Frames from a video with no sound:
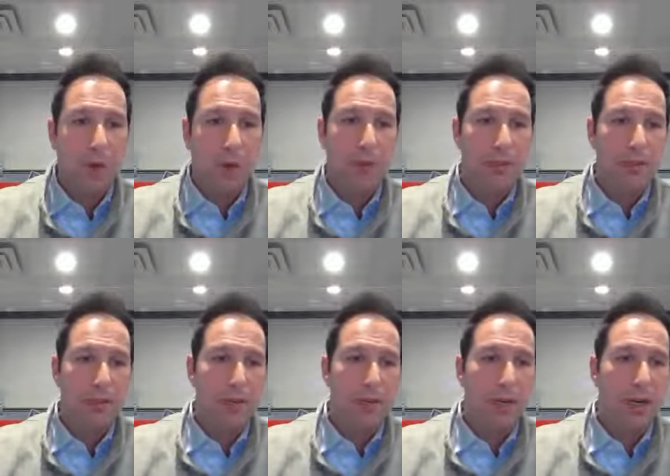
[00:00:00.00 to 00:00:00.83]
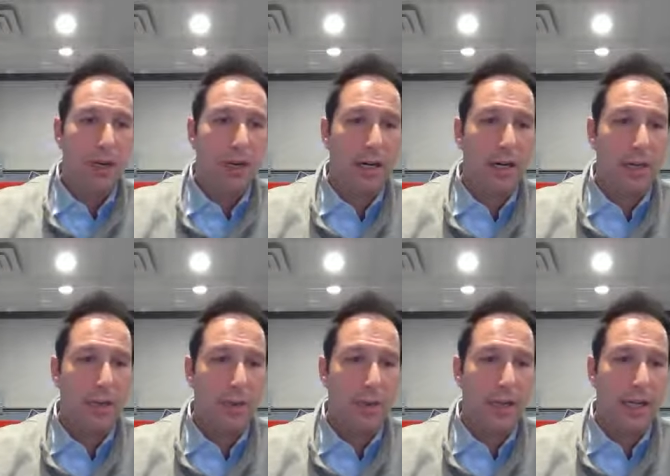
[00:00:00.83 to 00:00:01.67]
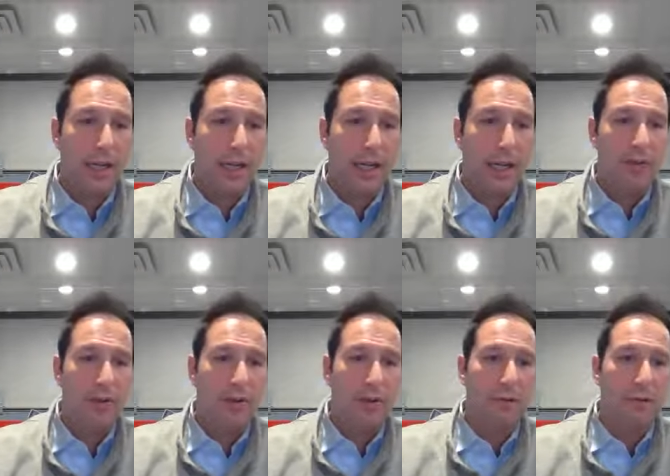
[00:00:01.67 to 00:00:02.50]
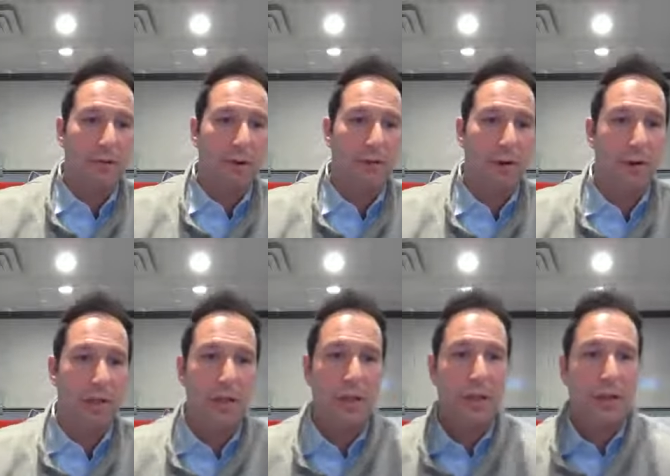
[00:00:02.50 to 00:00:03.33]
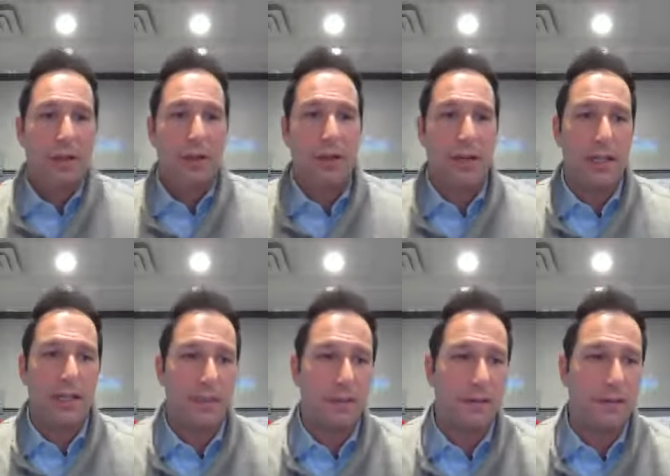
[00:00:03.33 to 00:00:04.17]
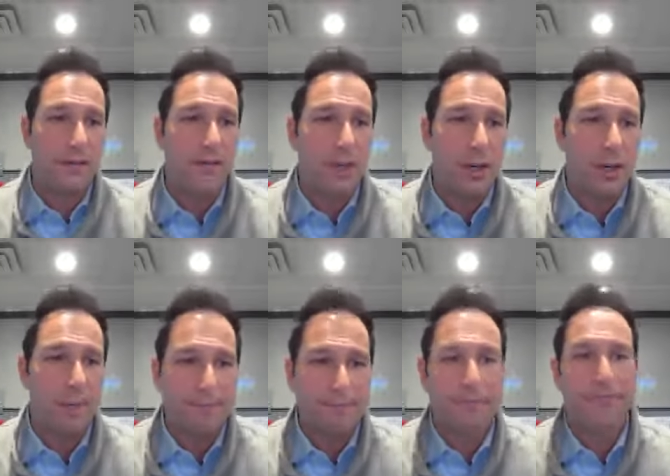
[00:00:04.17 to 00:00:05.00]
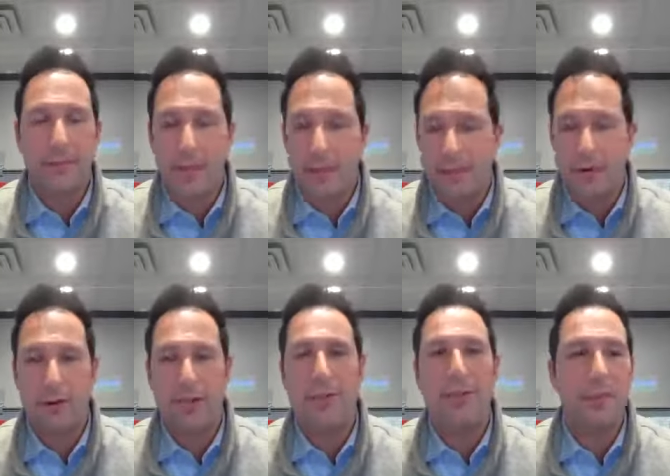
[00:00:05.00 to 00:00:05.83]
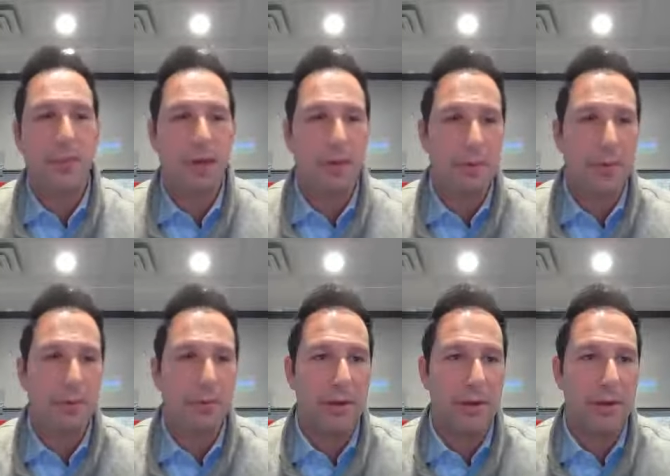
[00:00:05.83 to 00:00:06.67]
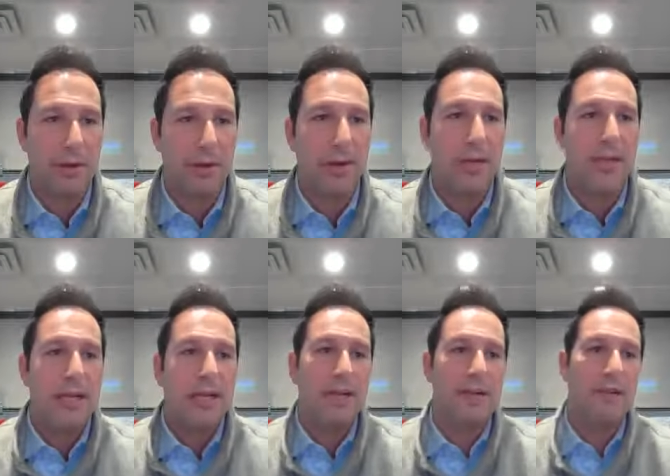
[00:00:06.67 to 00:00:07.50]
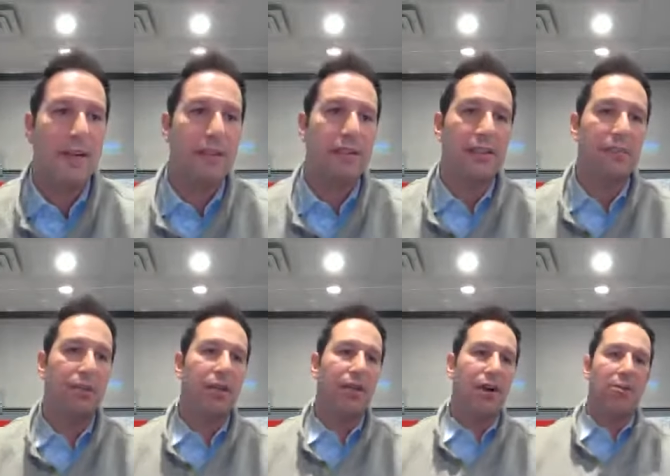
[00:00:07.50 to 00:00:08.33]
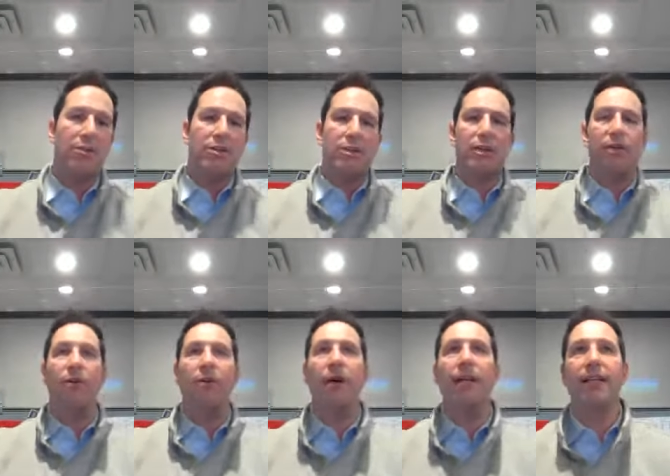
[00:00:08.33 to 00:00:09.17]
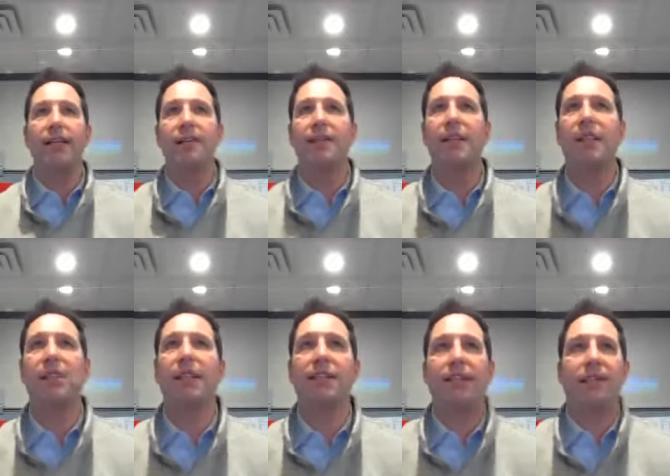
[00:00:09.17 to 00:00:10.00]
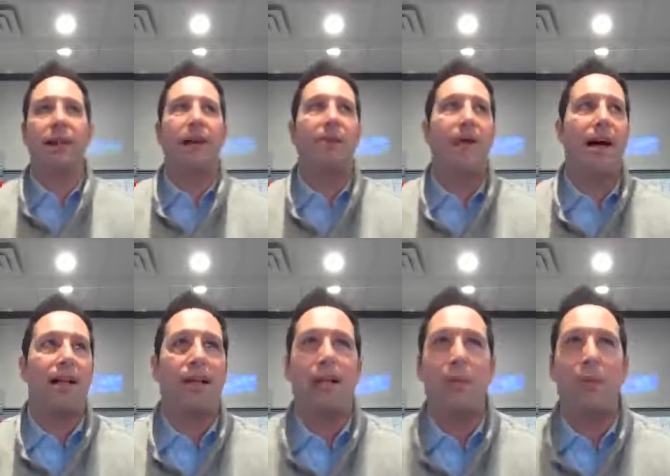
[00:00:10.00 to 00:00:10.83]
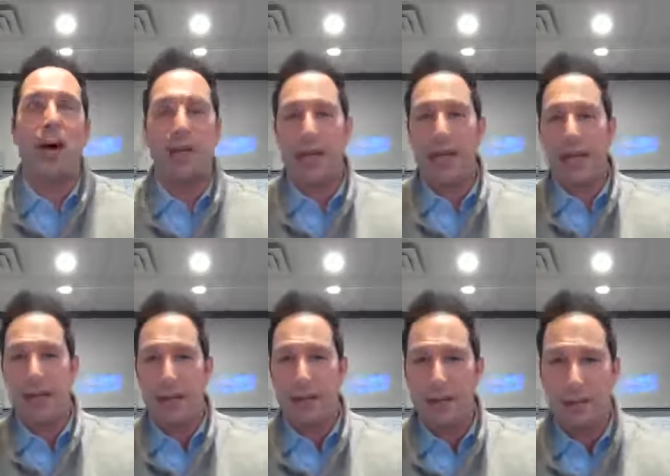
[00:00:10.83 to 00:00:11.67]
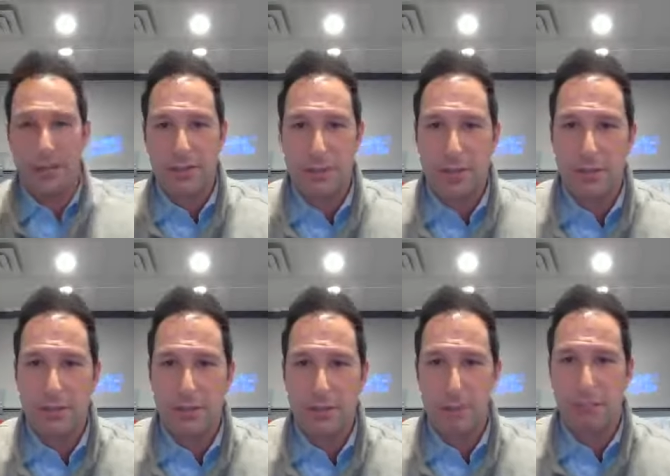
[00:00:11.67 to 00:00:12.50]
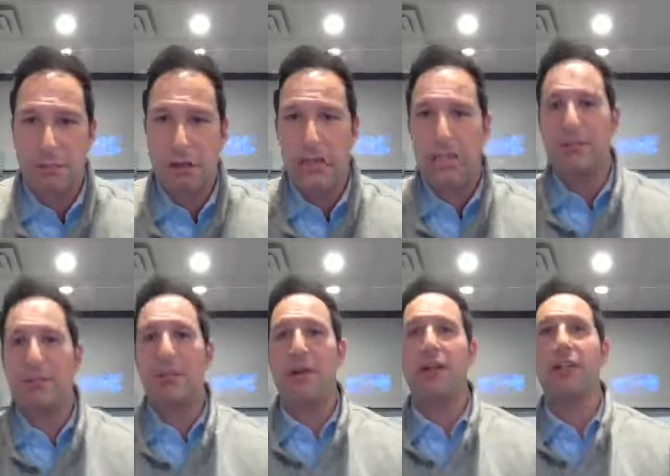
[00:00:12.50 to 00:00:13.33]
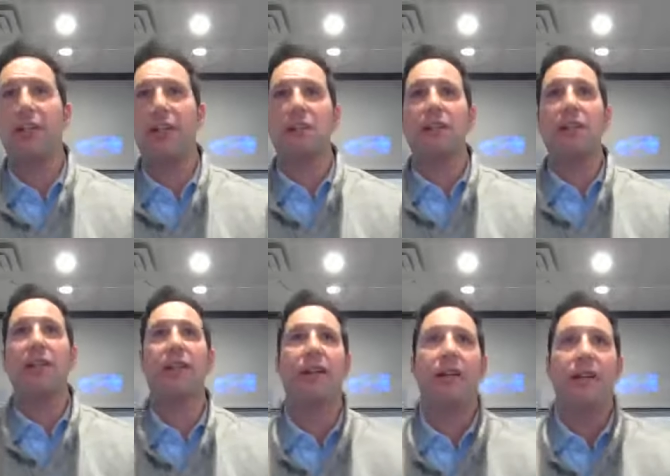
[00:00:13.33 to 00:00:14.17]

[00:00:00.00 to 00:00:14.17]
no reason to uh, win any games going forward. Kirk isn't the future. Of course, we always blame it on Kirk. Defense is complete garbage. You know what? This defense, and I, am not like a Pollyanna here. I'm not trying to put a positive spin on things, but